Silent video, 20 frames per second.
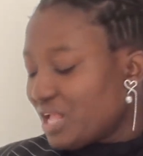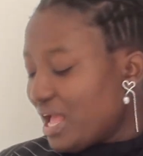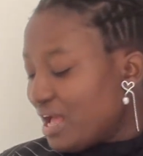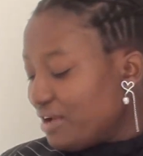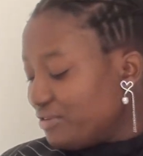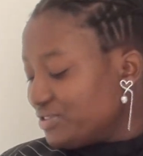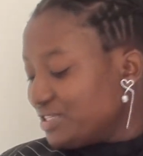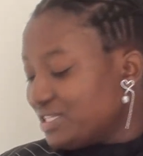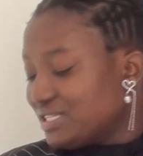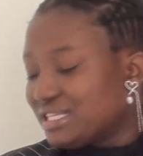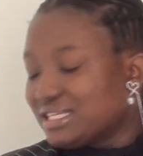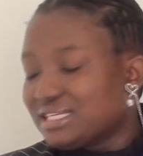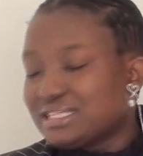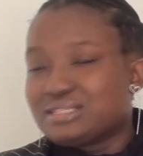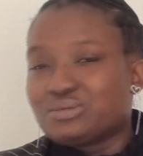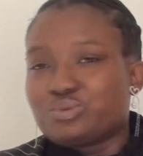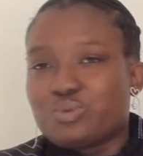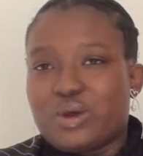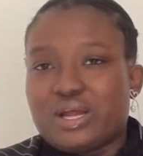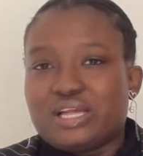after
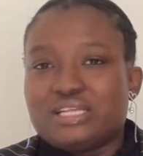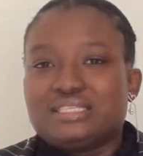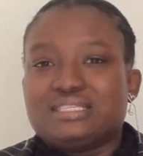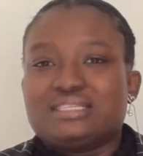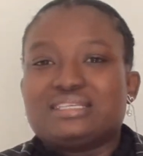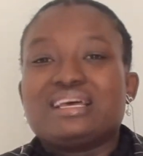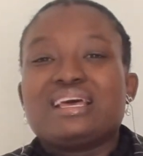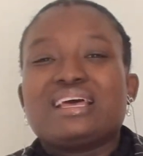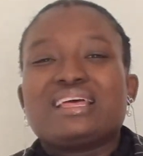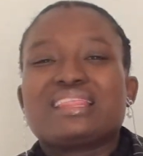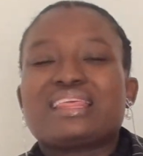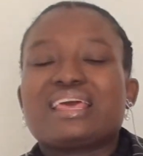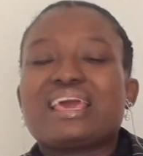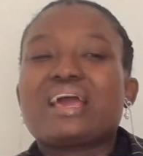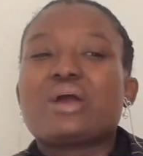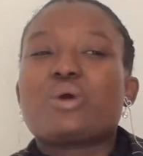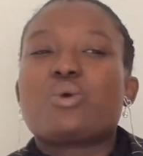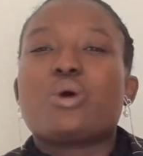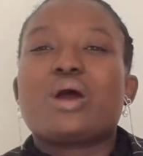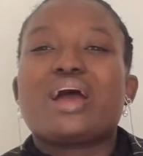these words,
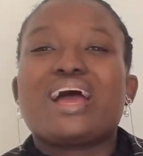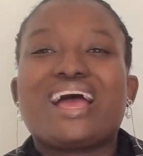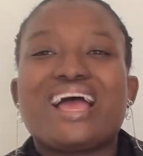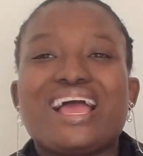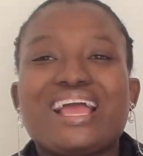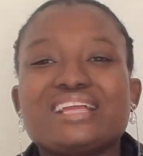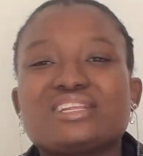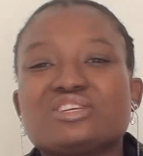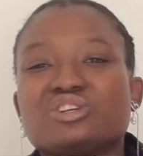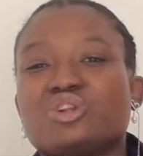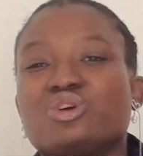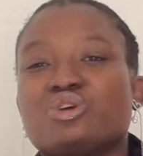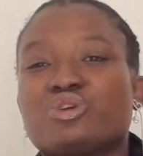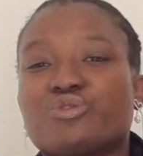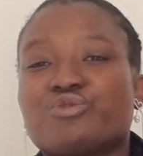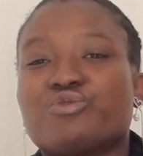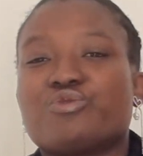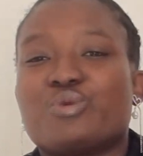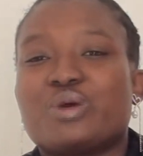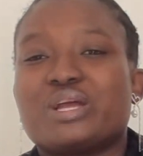there are quite a lot
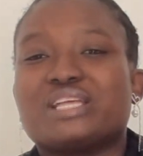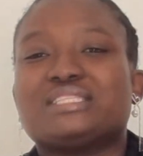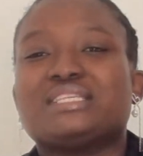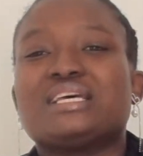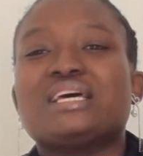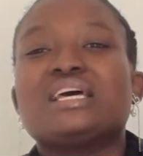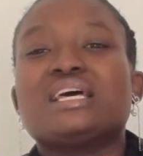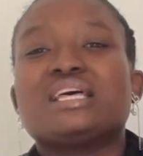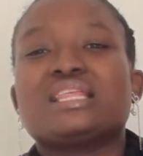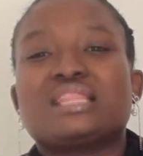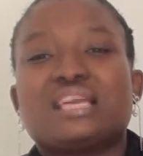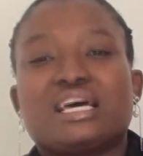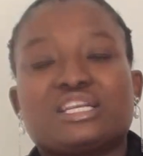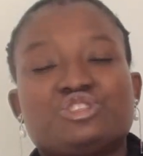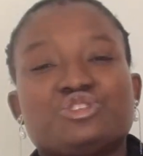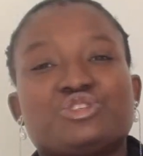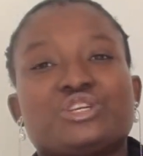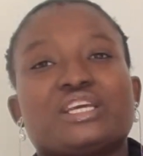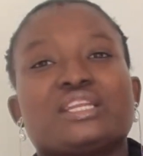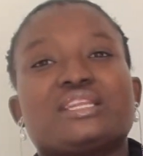of words
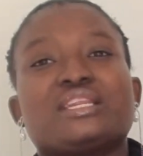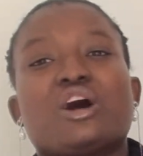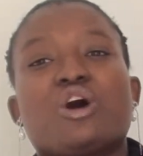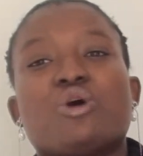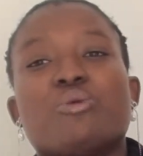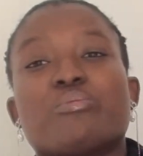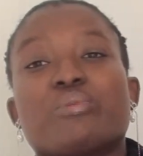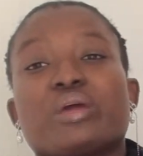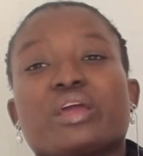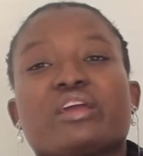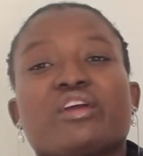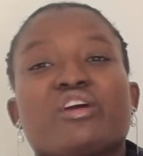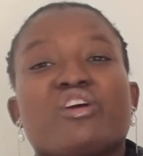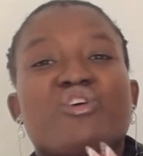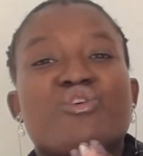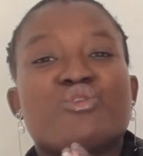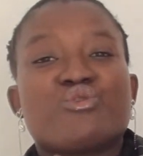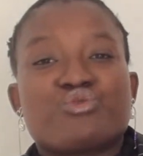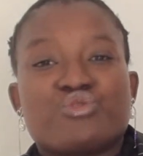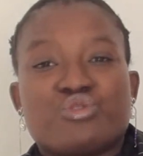that you can now make
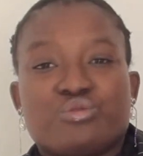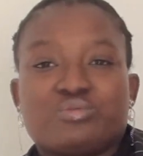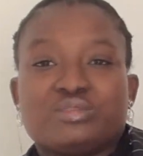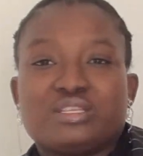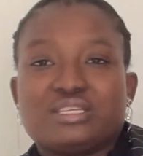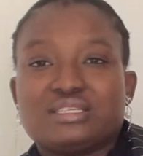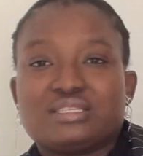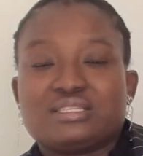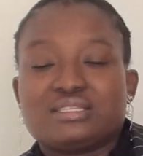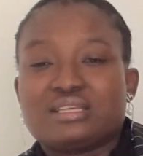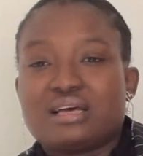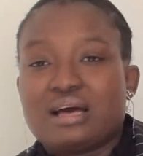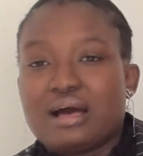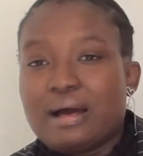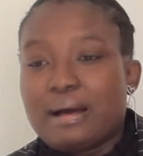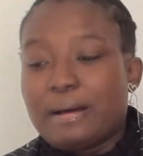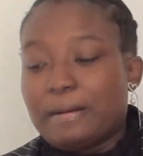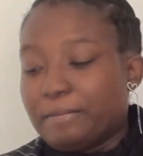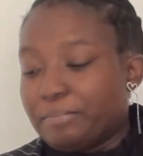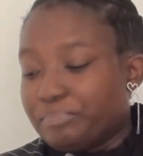from this
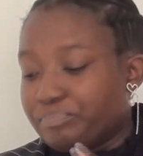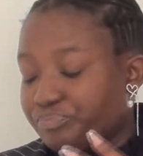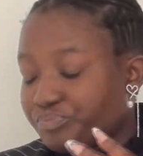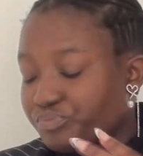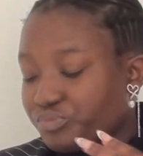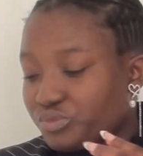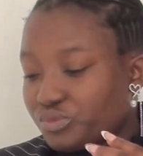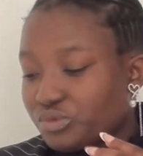um,